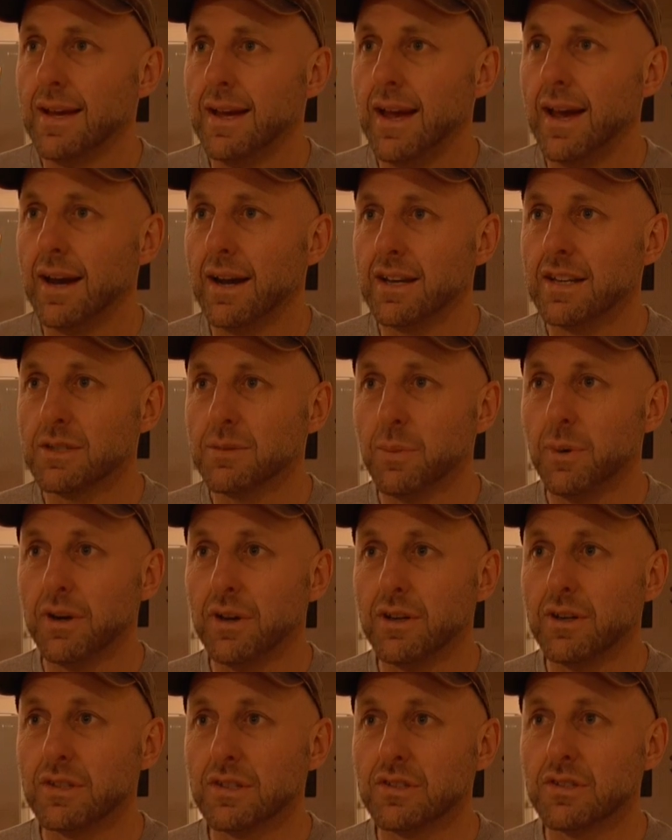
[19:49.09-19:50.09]
And I
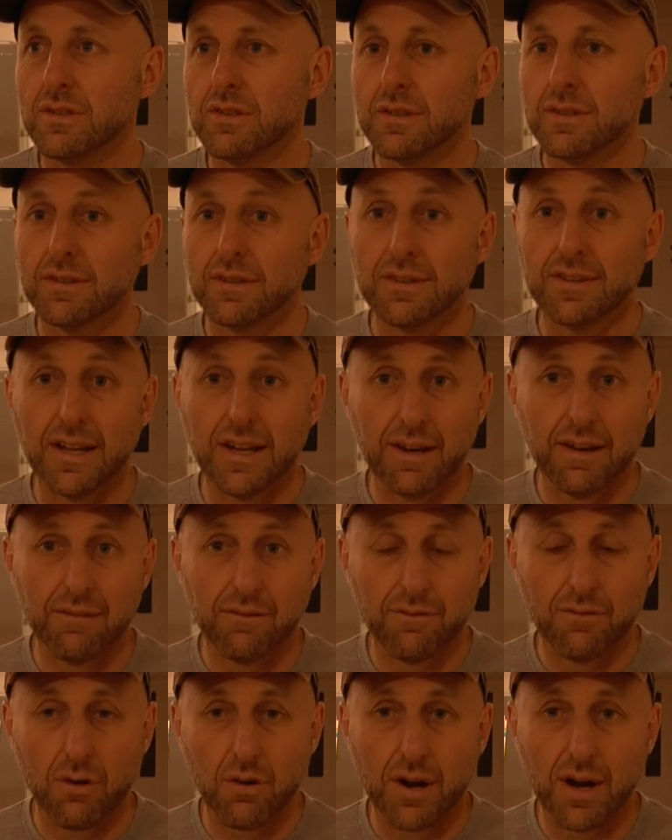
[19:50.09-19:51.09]
suppose
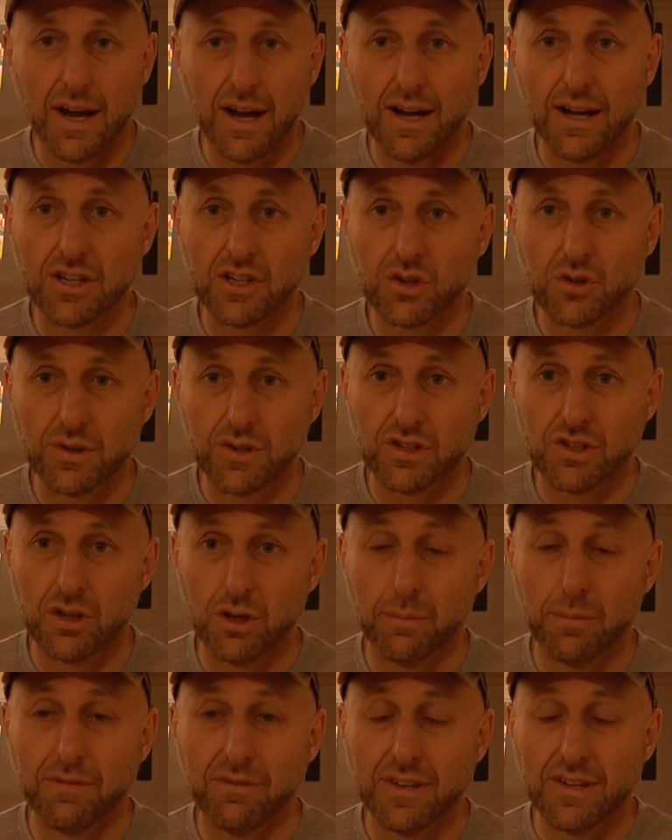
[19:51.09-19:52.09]
that for an archery
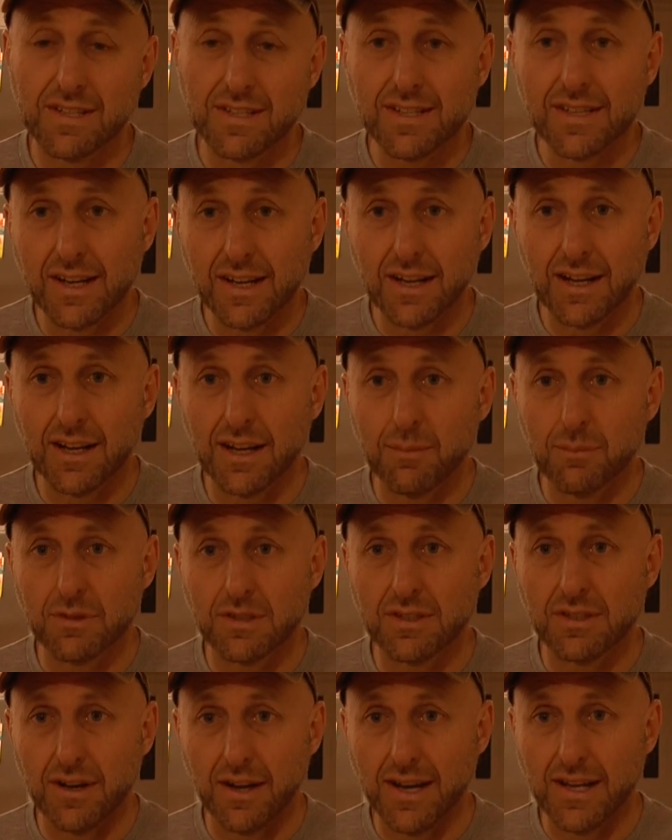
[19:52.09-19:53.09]
shop, if you're setting up
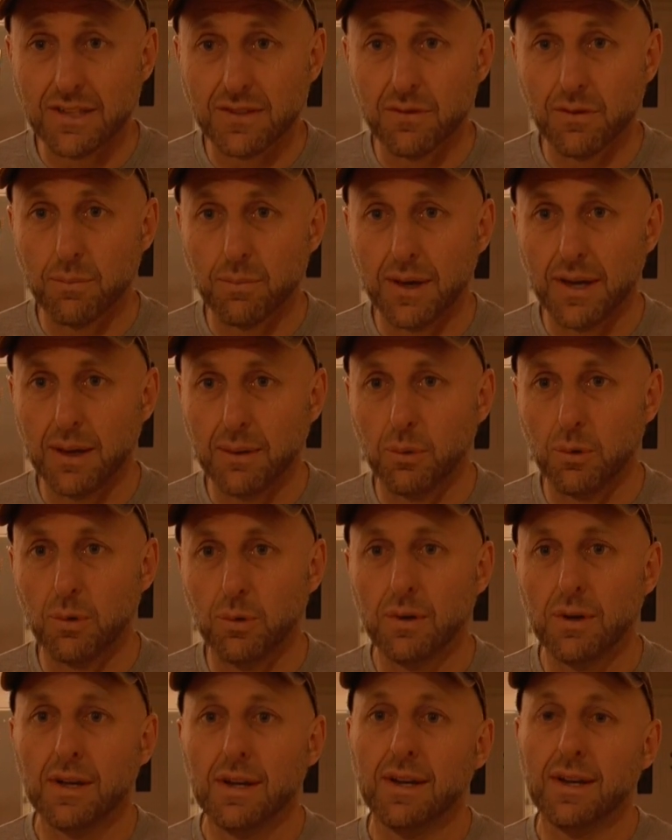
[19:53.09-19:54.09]
sites for
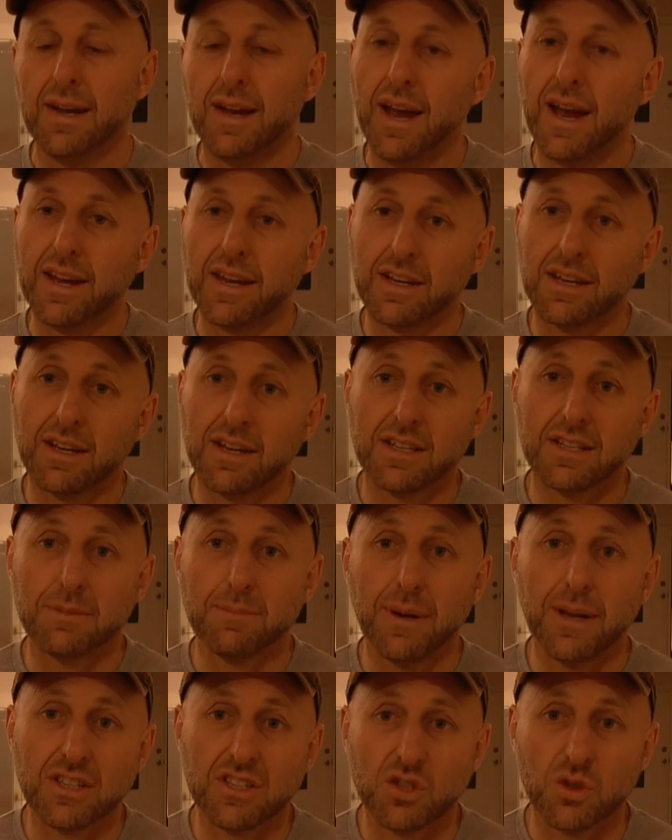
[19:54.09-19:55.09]
people and you're going to
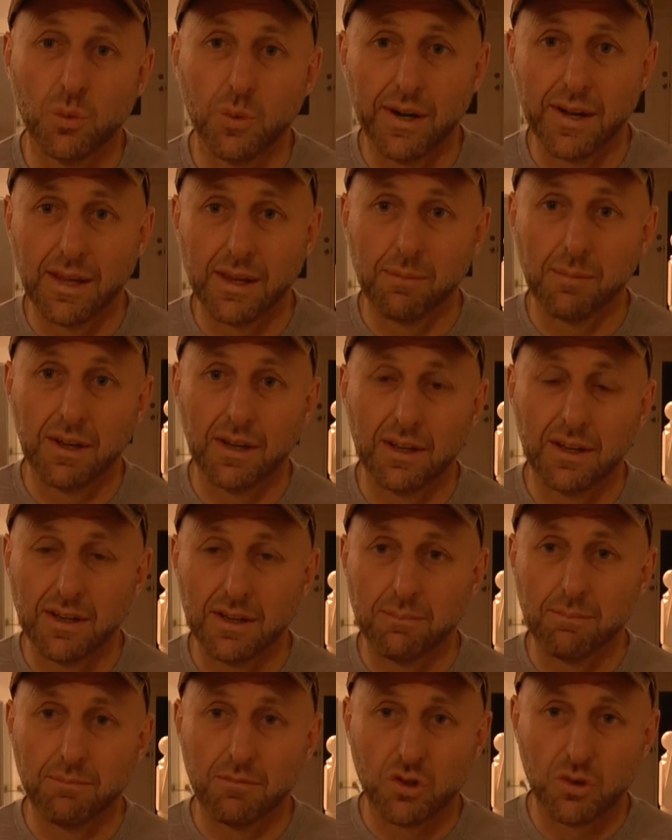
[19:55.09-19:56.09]
spend 20
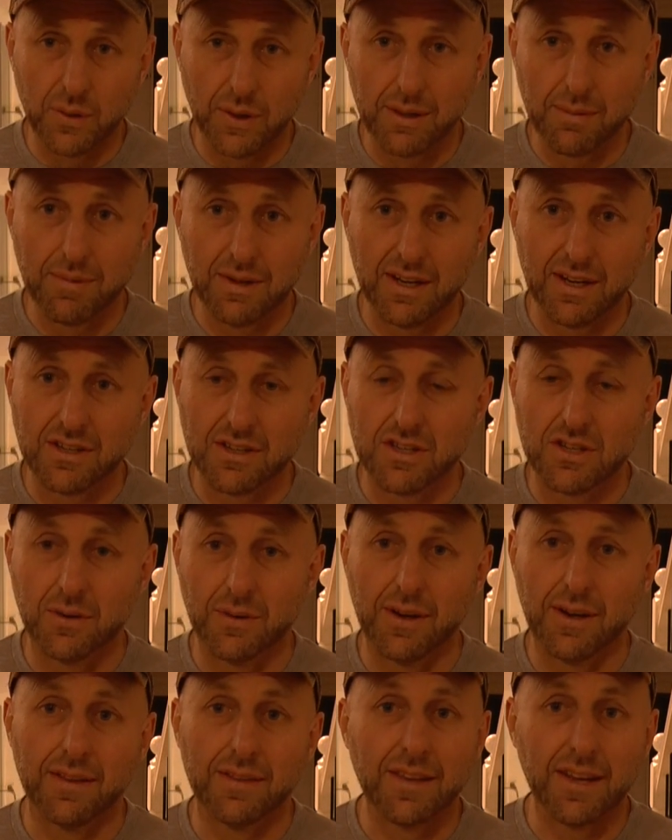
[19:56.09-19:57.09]
minutes
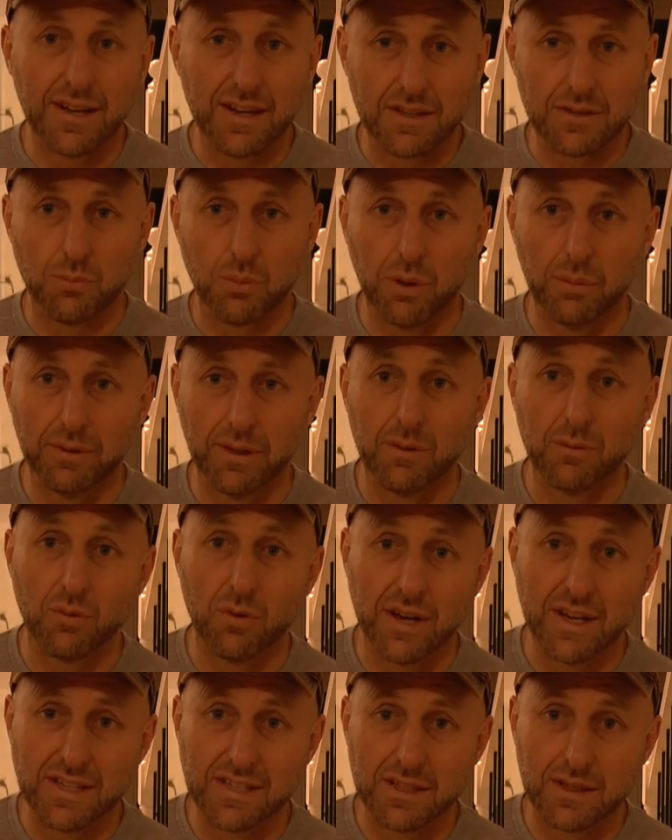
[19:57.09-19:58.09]
doing it, then it's probably
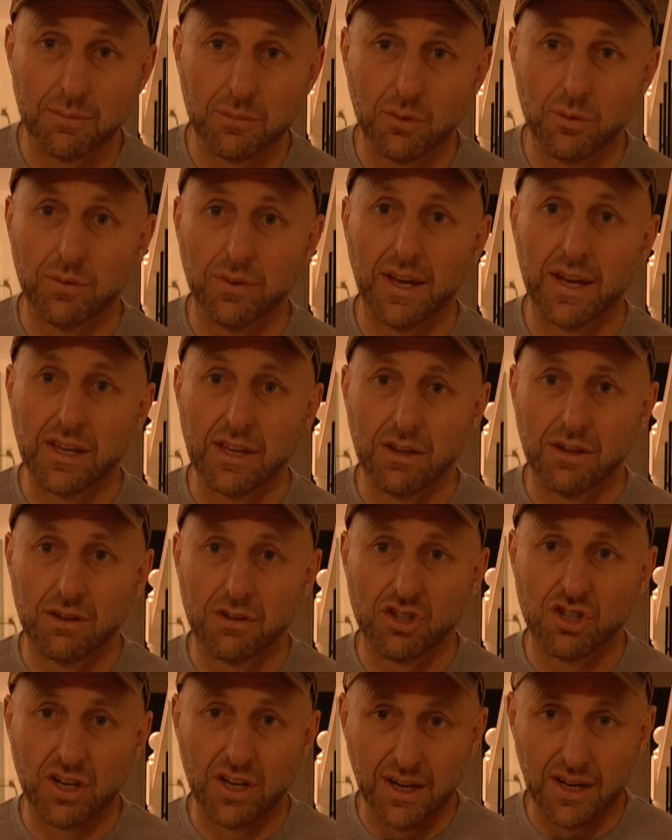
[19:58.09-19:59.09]
reasonable that you
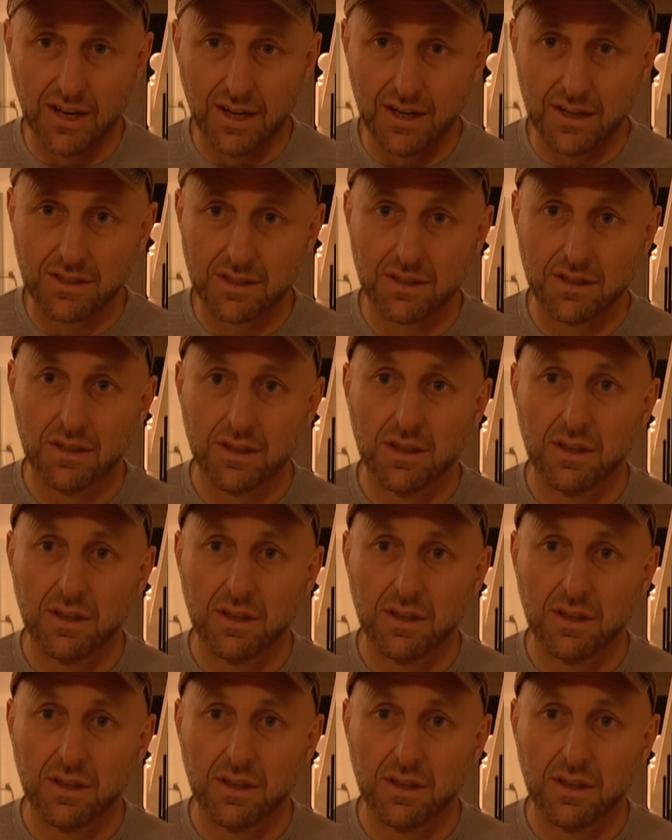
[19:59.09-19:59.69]
charge